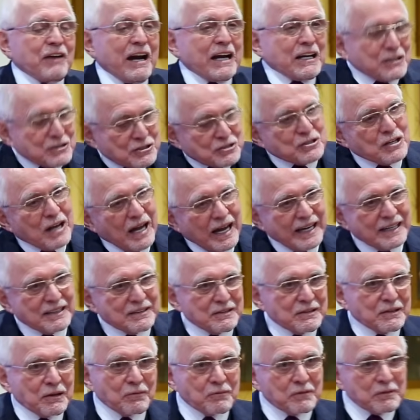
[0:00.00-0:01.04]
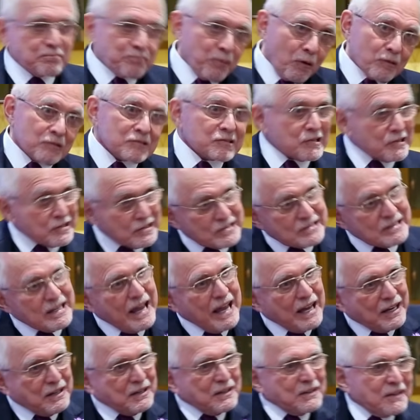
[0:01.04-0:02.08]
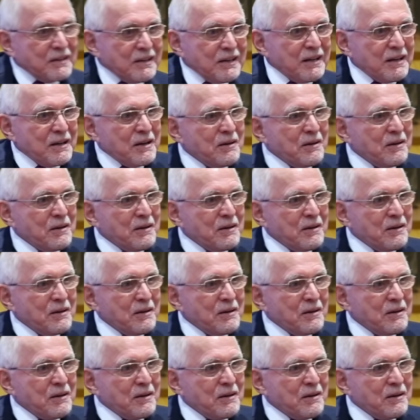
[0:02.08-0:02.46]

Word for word: Frankenstein, you know, with bolts in his neck and.